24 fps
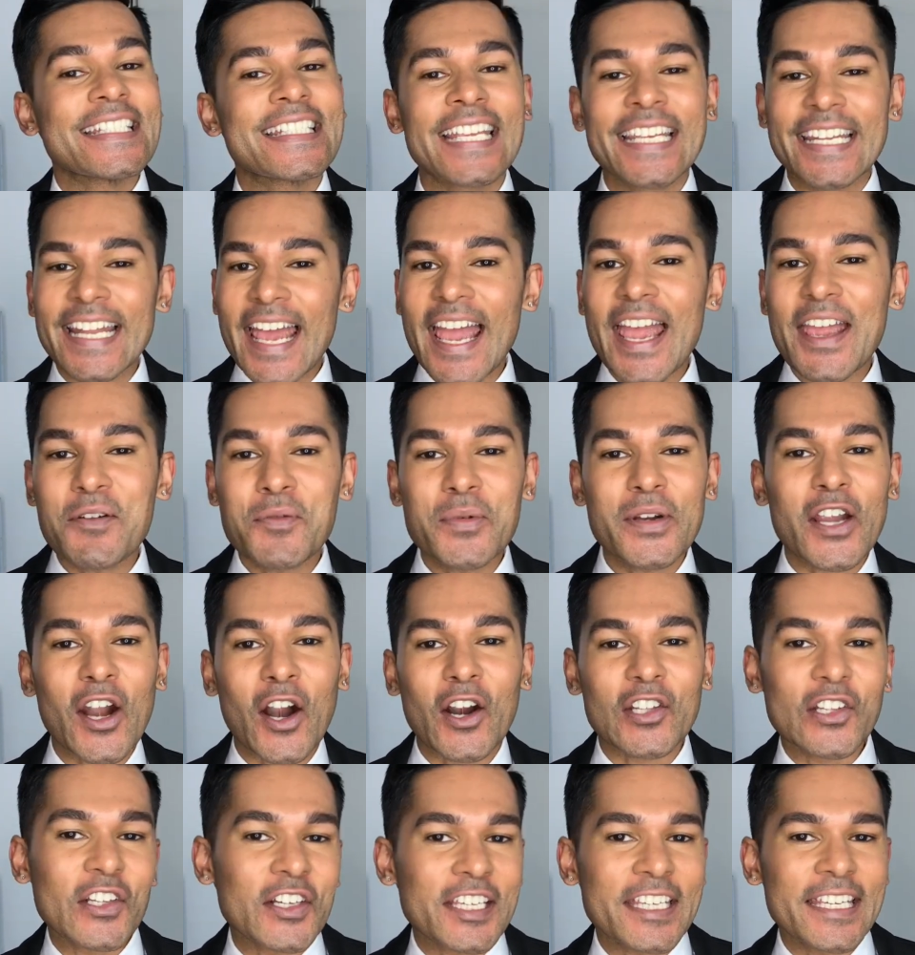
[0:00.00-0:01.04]
Today, we
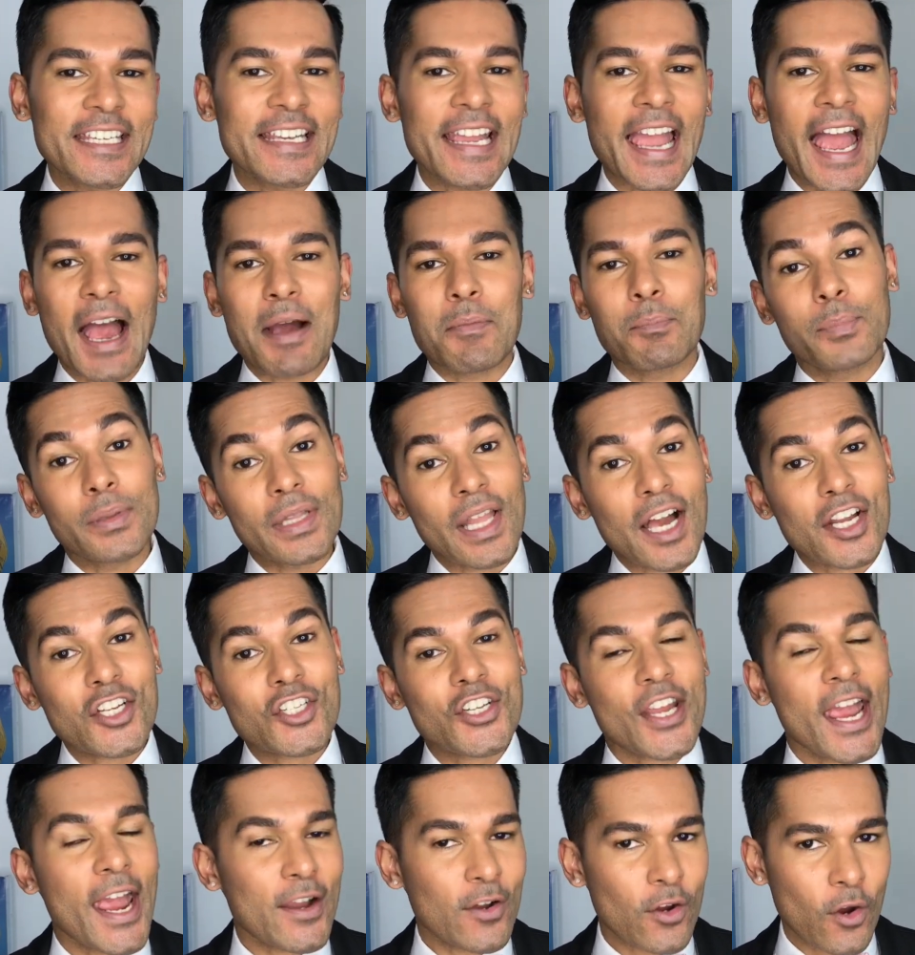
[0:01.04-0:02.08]
are looking at
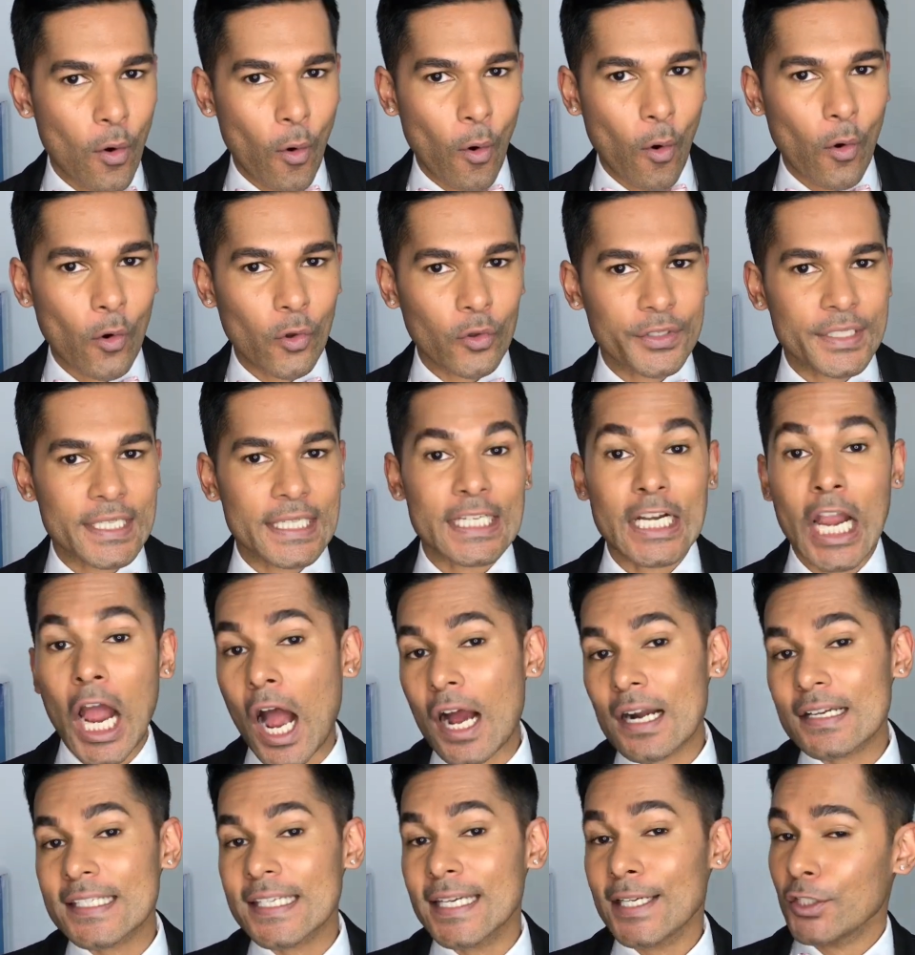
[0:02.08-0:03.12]
blush and gold
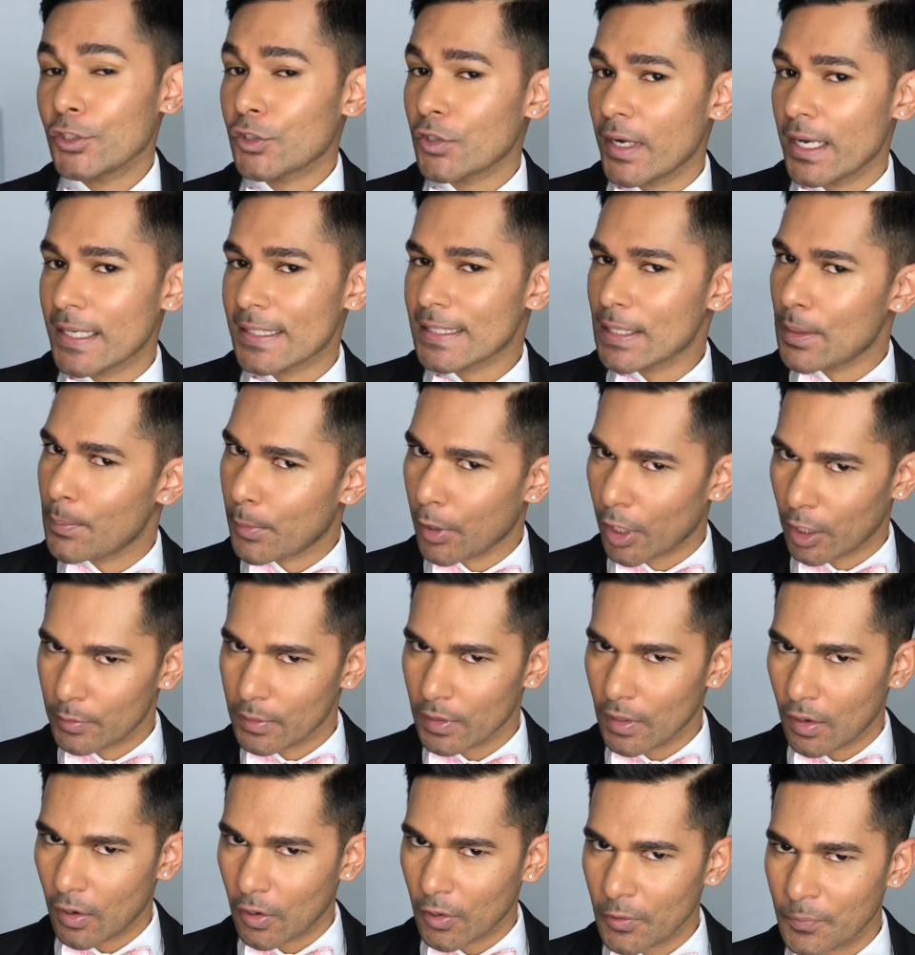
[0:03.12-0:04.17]
cocktail dress Barbie
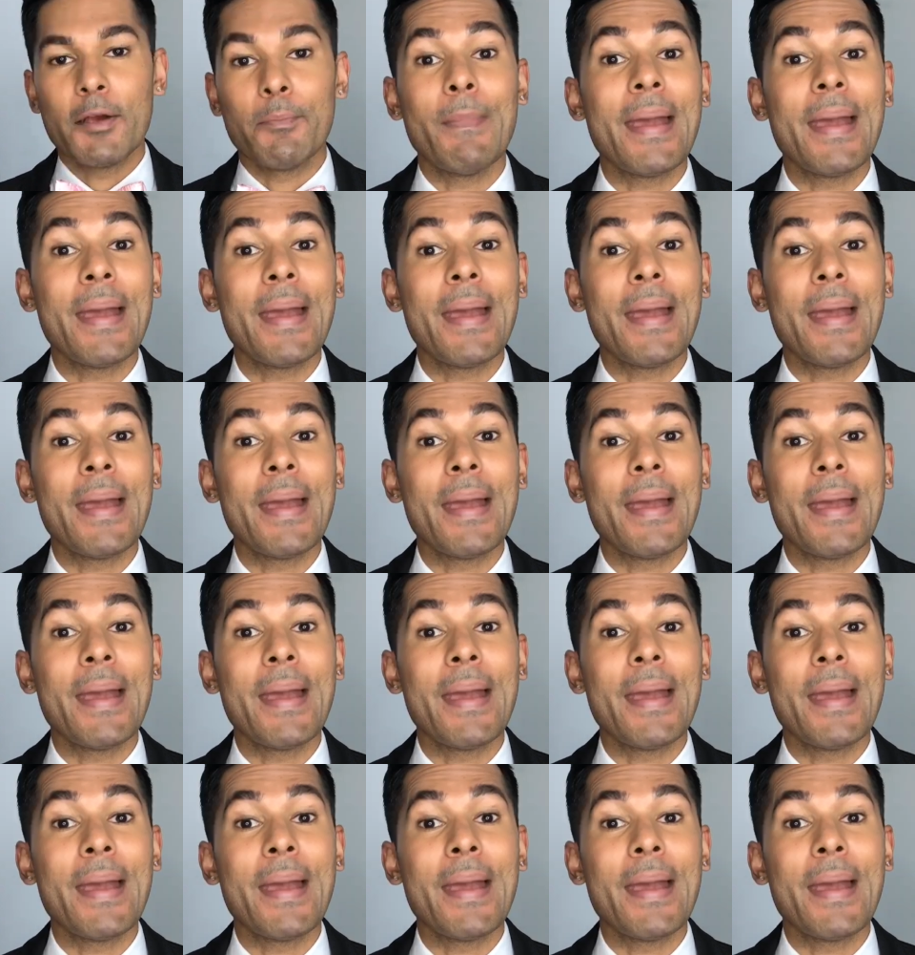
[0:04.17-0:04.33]
doll.